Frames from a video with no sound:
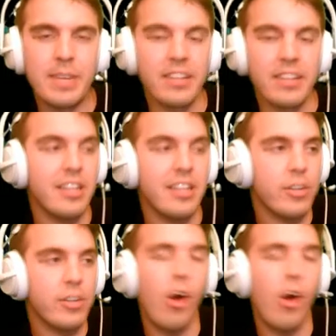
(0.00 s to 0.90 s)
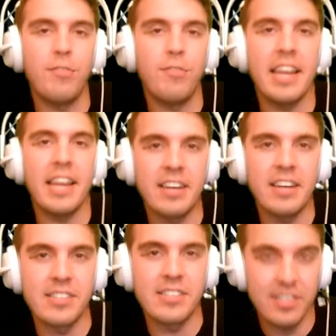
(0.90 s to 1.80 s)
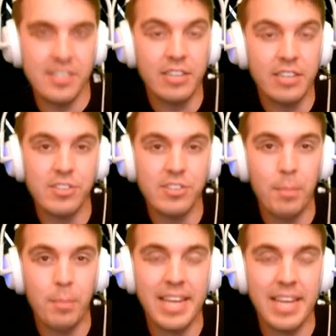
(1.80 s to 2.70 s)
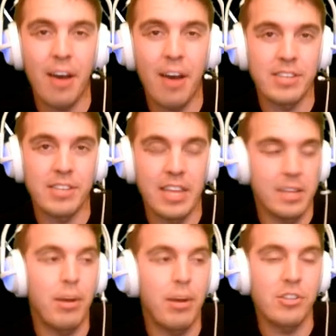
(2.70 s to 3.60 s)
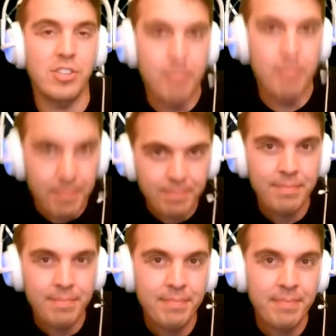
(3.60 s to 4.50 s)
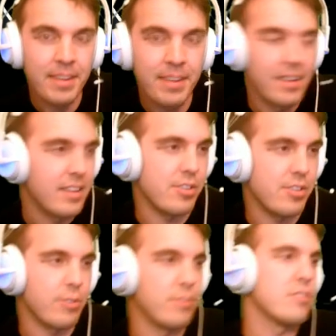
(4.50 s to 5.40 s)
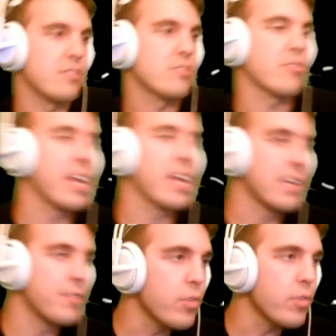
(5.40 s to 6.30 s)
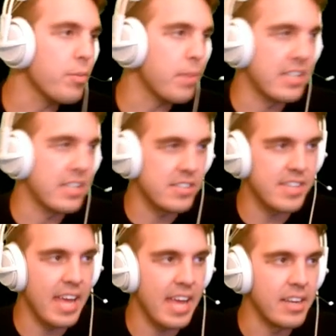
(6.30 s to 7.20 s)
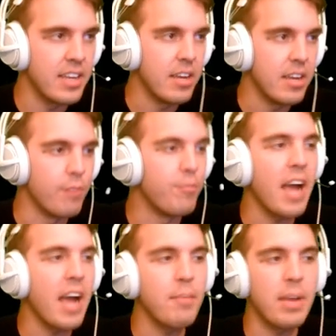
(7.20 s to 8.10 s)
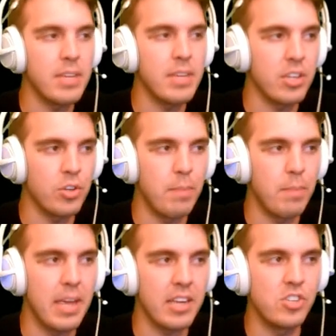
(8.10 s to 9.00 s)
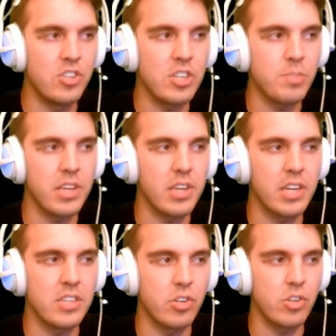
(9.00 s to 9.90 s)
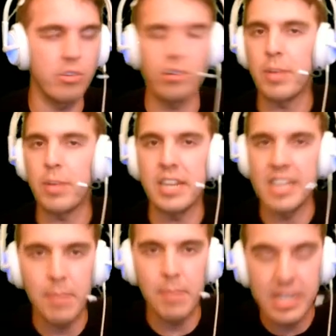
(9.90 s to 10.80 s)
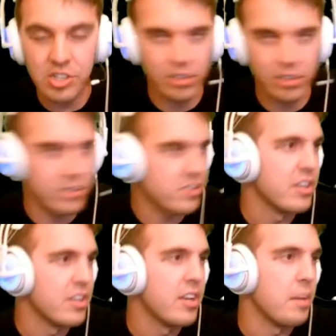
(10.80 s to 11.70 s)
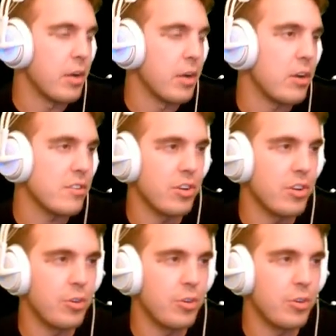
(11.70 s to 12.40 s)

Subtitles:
literally all Vi does is single somebody out and then punch them. So like if you were playing Zed, Vi might be a good pick just because you don't play any AP junglers, but also